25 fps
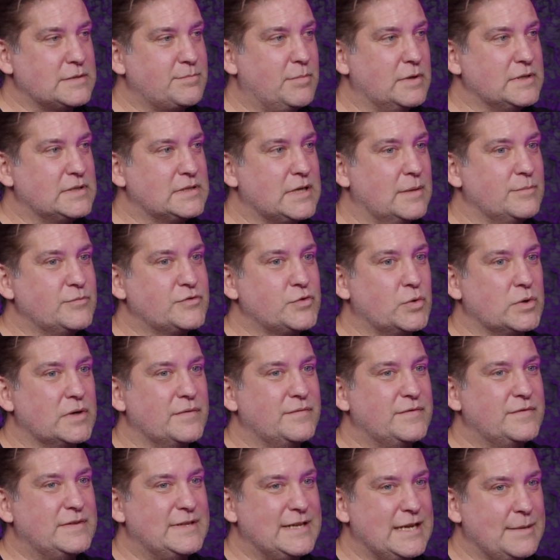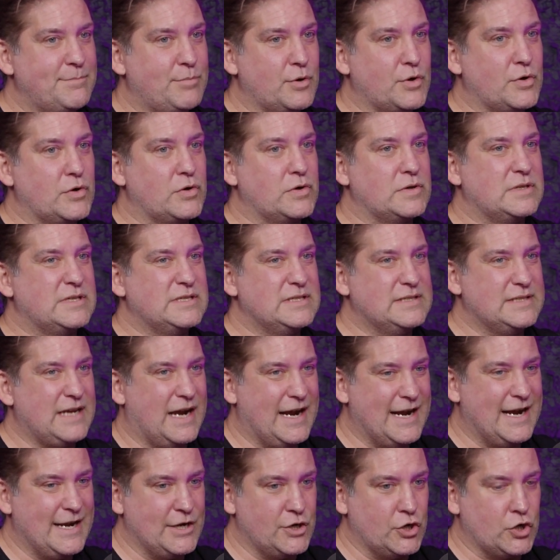but some sort of deeper,
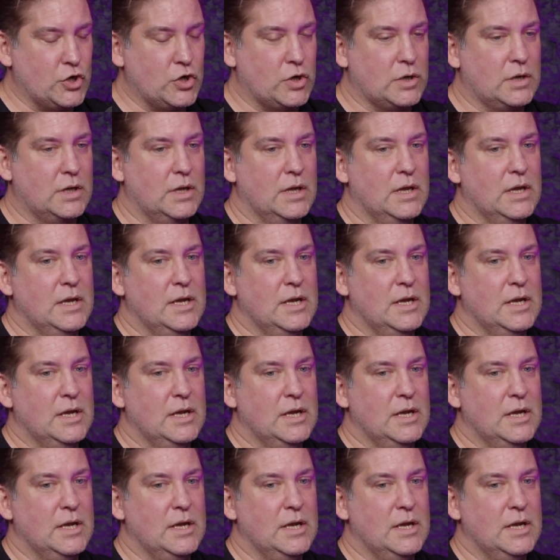tighter